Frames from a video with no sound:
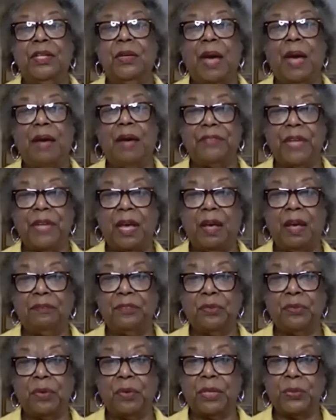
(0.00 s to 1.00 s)
have to
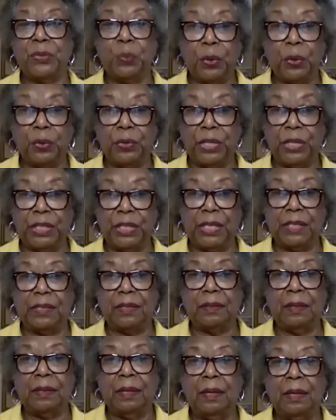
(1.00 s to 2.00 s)
have
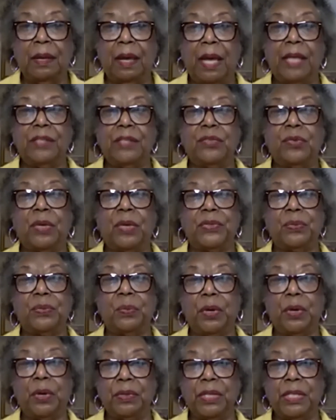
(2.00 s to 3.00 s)
trustworthiness, and
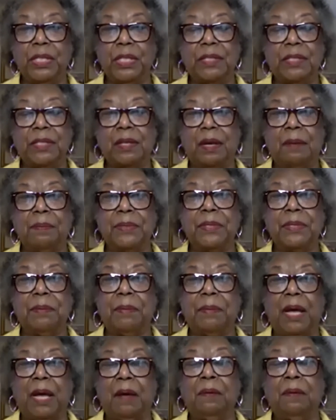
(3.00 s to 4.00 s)
trustworthiness comes
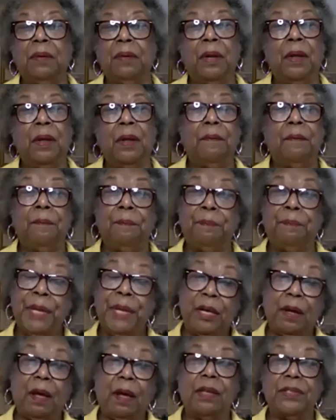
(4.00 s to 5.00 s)
about
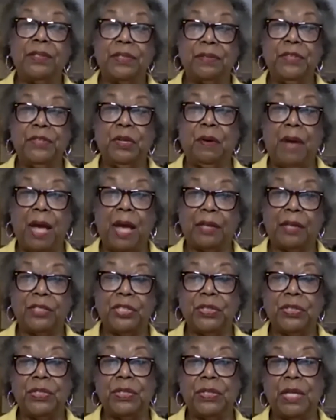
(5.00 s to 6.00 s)
because of your
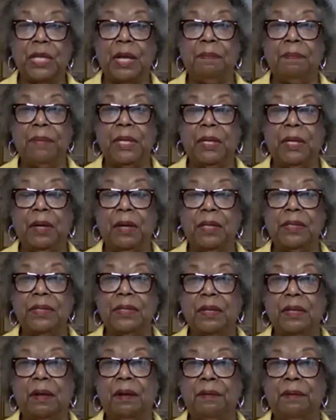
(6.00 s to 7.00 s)
actions and
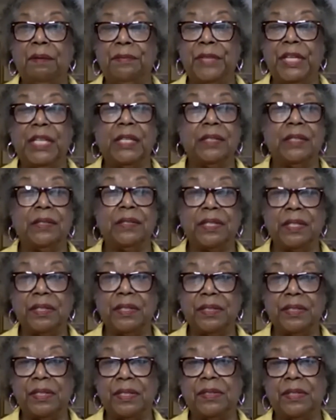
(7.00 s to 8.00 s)
because of the
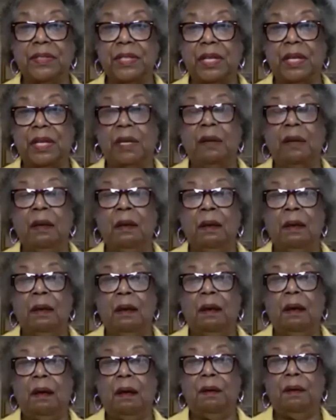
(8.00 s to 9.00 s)
consistency
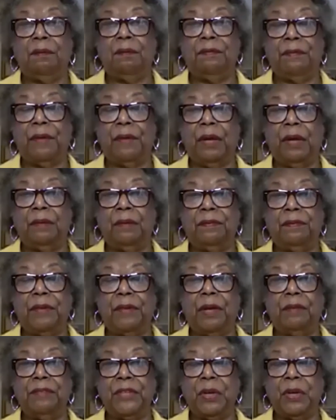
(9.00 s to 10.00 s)
of
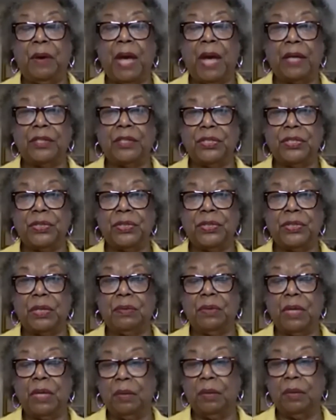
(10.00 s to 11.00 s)
your actions
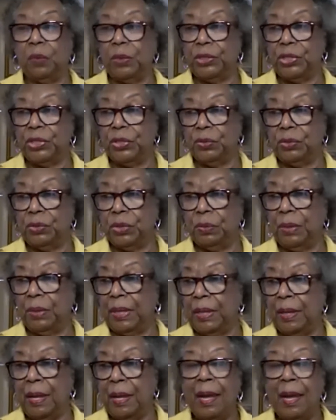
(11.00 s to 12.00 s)
and what you're
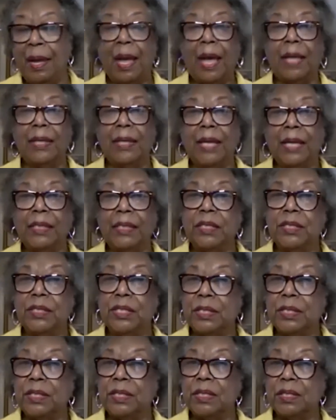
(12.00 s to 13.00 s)
doing. I'd like to
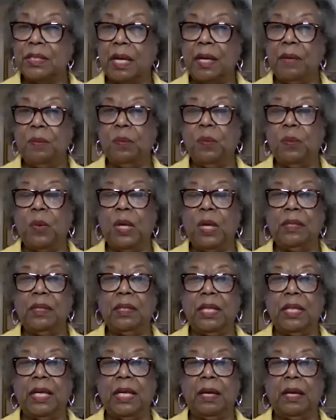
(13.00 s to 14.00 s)
just say one
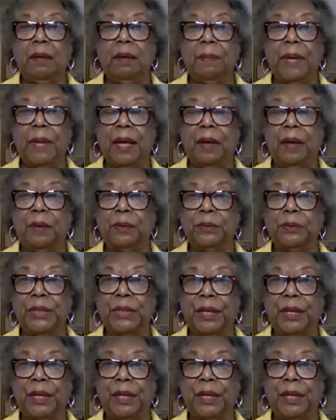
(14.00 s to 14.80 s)
thing about